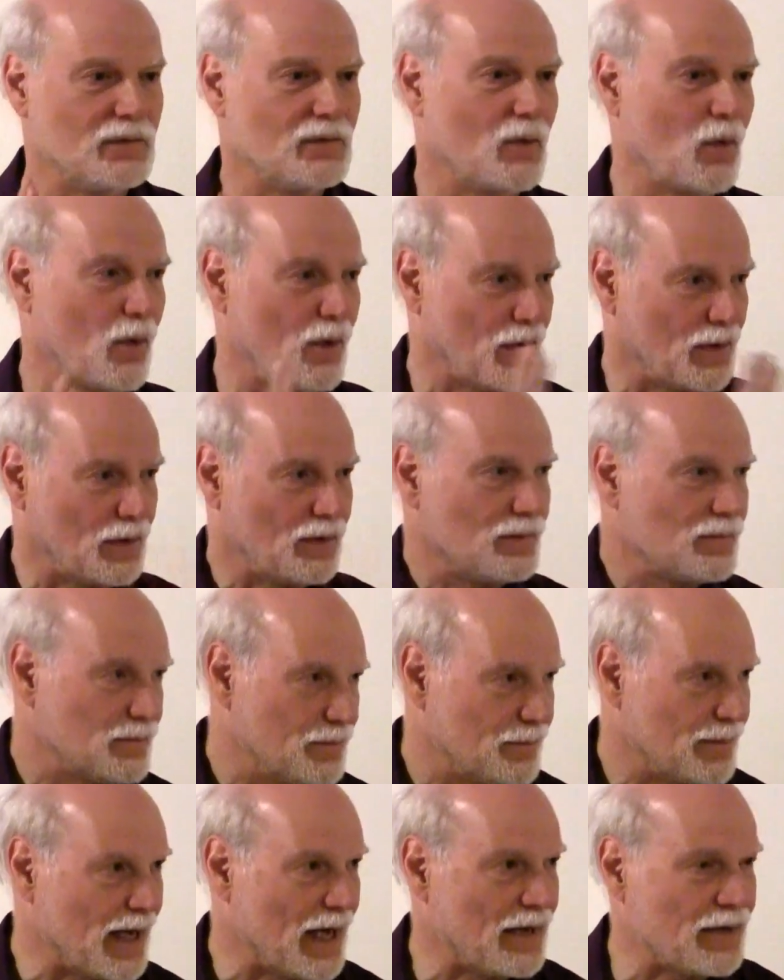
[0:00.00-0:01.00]
oral
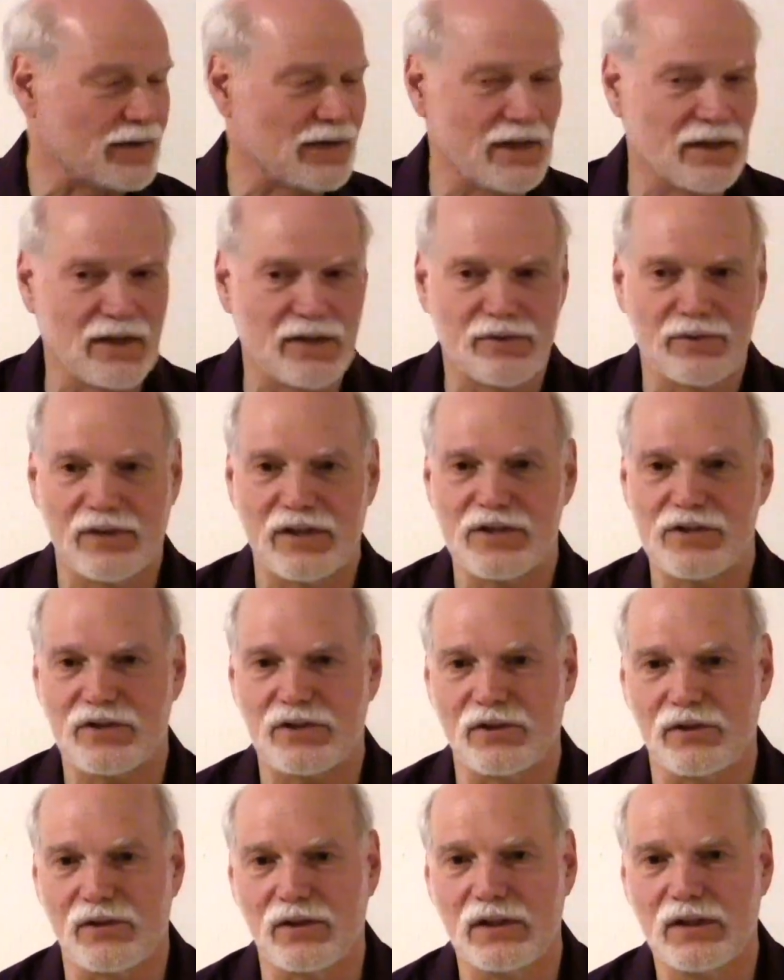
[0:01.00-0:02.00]
pattern in the
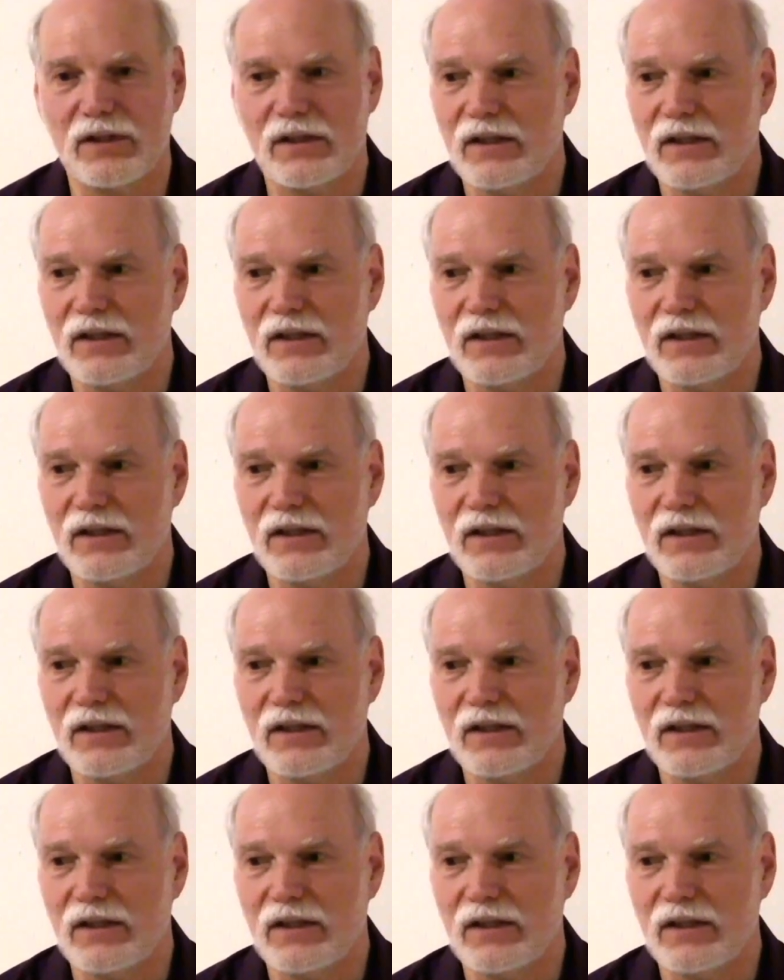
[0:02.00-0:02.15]
traditional